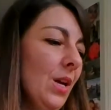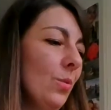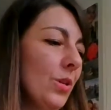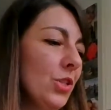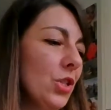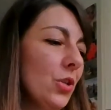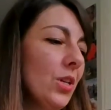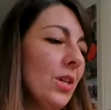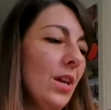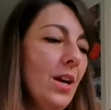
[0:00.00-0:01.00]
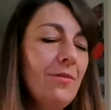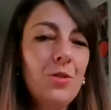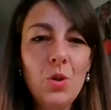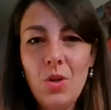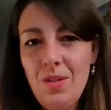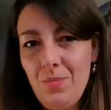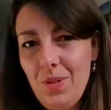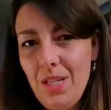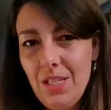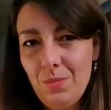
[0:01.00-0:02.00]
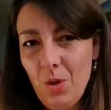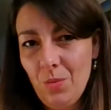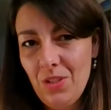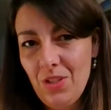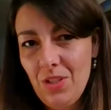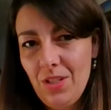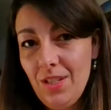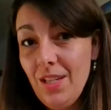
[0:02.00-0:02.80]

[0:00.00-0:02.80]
What's your love, joy and peace moment?